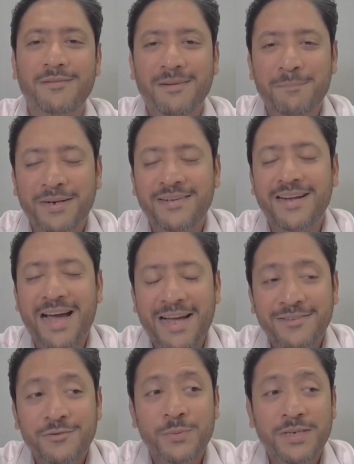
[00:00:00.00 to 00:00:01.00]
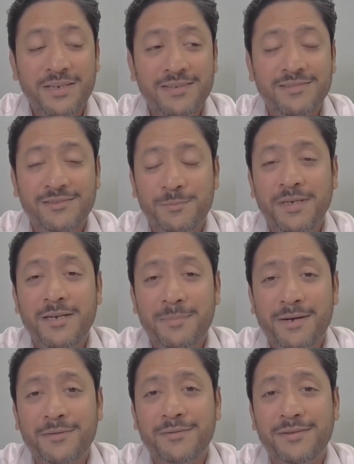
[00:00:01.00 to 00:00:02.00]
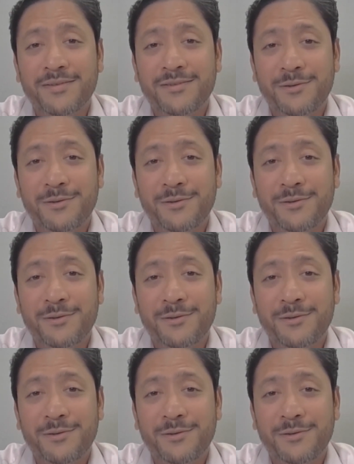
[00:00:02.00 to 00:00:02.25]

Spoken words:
but as we speak about this,